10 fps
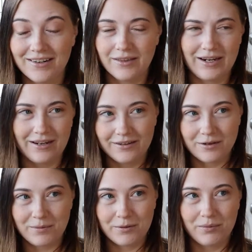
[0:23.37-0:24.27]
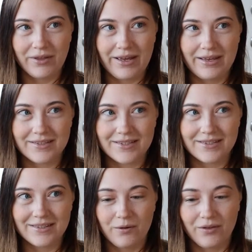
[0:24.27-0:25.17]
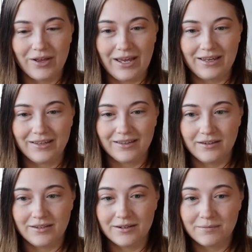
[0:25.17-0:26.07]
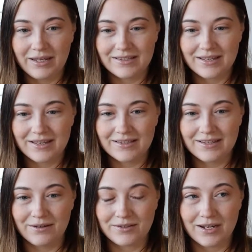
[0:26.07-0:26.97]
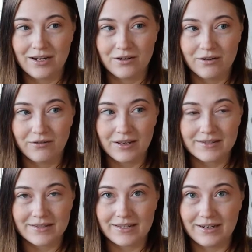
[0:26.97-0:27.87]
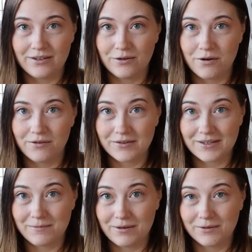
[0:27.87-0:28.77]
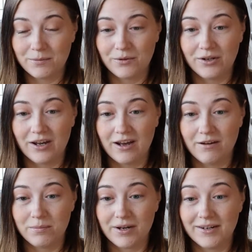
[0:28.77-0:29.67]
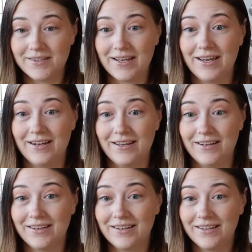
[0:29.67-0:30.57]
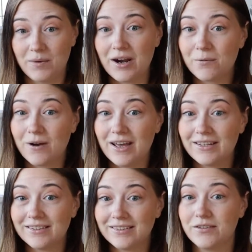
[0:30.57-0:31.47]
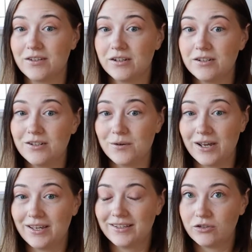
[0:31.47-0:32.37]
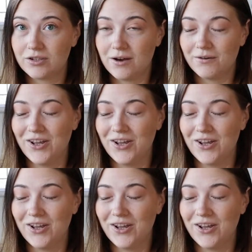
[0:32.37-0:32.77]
And then I ended up in a place where like it didn't make sense, and I was getting nervous because I didn't know if I was gonna be able to pull it off, but I decided no matter what, I was gonna do it, so.